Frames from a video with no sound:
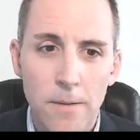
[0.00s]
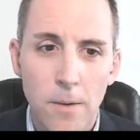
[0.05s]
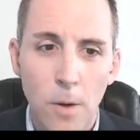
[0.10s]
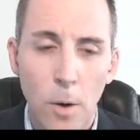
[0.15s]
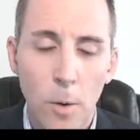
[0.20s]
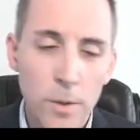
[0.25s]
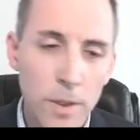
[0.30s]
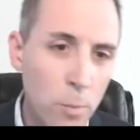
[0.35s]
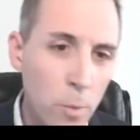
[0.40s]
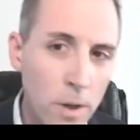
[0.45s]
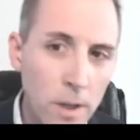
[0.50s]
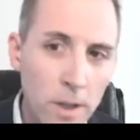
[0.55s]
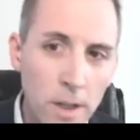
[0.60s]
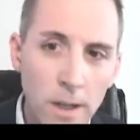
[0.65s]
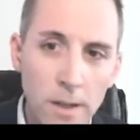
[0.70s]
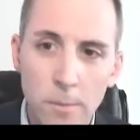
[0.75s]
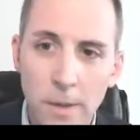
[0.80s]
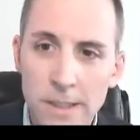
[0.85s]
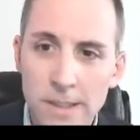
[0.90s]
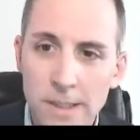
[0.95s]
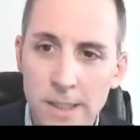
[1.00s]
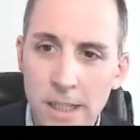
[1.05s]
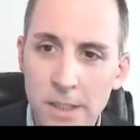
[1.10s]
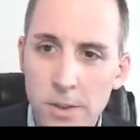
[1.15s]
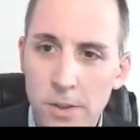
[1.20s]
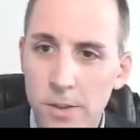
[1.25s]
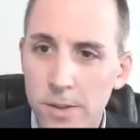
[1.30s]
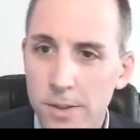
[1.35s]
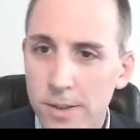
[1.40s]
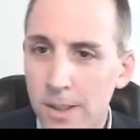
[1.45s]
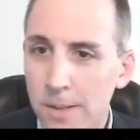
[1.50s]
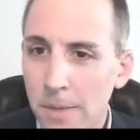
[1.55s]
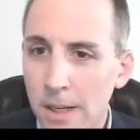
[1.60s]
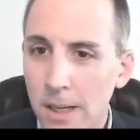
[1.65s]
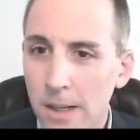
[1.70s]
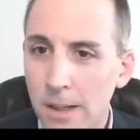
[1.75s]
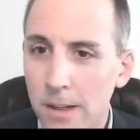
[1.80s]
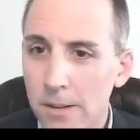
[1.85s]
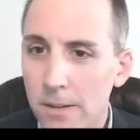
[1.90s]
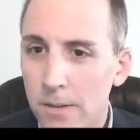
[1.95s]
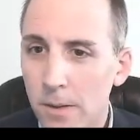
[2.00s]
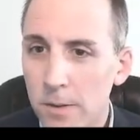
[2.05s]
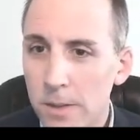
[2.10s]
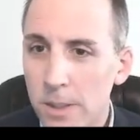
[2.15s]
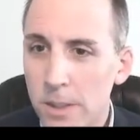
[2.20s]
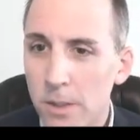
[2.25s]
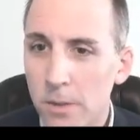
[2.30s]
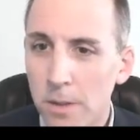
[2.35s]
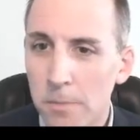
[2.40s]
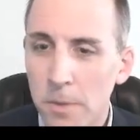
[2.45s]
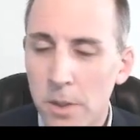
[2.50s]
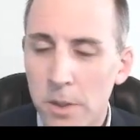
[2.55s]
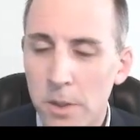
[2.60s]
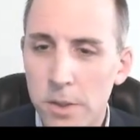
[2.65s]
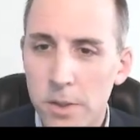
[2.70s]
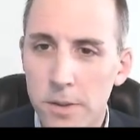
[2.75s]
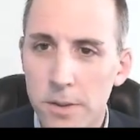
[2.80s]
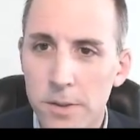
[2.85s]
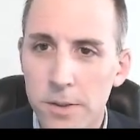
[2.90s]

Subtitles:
only work on residential, some may only do commercial,